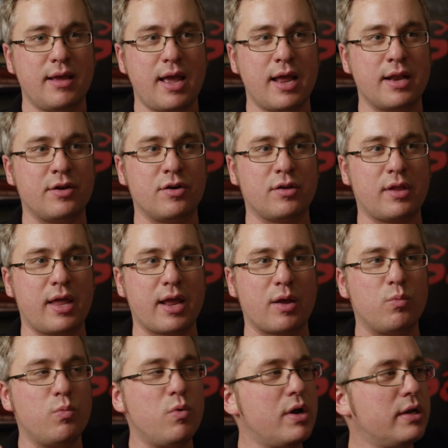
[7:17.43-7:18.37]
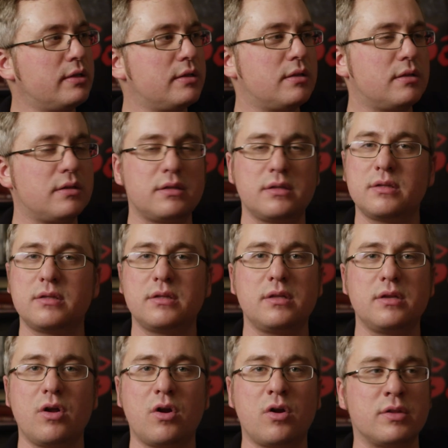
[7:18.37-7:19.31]
and you're like, what
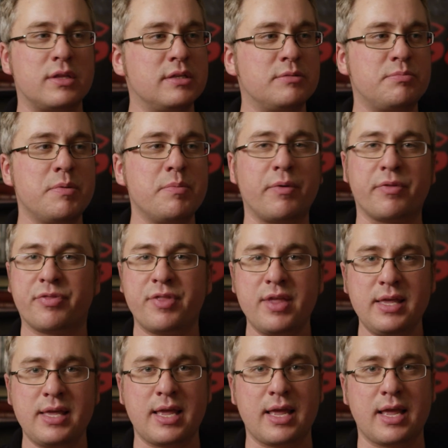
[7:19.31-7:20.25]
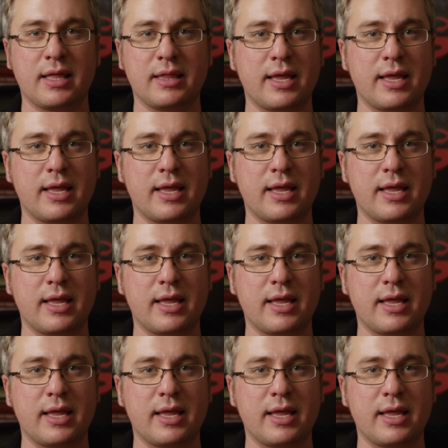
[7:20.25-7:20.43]
are these people thinking?